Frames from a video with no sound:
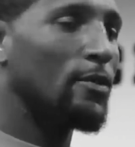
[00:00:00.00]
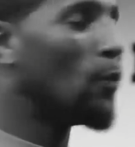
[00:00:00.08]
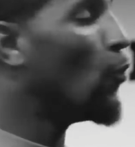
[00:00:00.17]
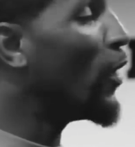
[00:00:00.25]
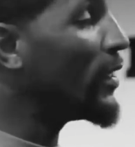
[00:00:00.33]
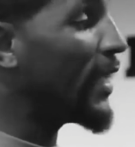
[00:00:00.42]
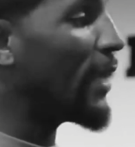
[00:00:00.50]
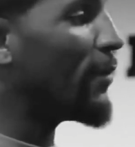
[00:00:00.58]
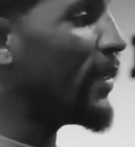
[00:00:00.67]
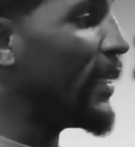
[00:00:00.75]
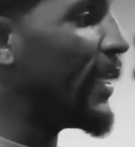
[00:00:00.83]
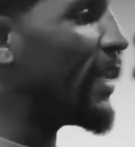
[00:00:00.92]
to one
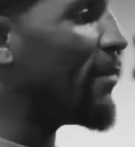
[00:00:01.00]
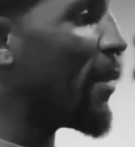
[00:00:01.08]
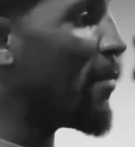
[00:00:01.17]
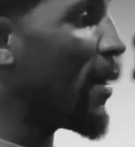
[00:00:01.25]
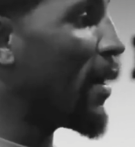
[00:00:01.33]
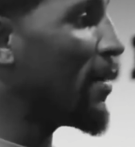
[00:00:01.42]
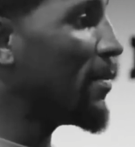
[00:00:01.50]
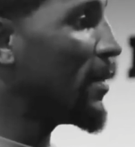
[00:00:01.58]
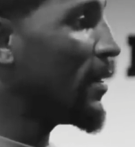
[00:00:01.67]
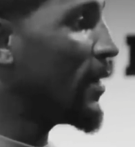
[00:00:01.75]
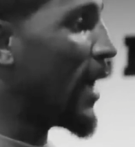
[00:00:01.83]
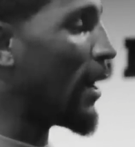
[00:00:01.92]
day when it hit my mom,
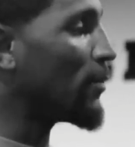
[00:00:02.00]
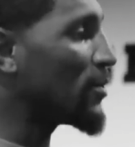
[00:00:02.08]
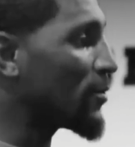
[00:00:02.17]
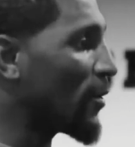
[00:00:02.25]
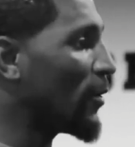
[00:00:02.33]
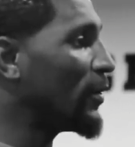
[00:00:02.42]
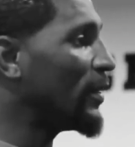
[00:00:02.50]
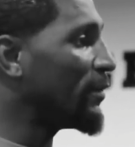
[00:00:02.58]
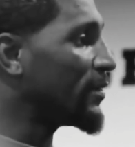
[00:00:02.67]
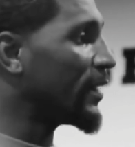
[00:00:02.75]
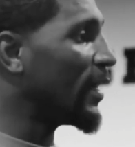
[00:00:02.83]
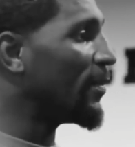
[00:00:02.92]
I was strong
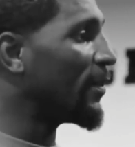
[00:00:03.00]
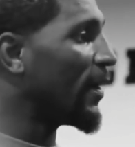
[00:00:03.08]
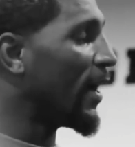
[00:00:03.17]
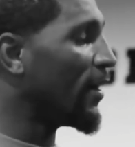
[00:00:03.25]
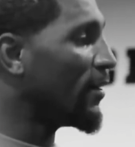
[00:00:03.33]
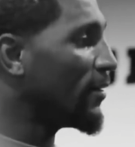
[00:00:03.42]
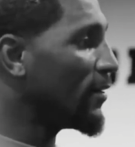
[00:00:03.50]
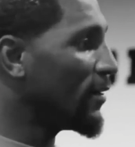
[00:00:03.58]
enough to help her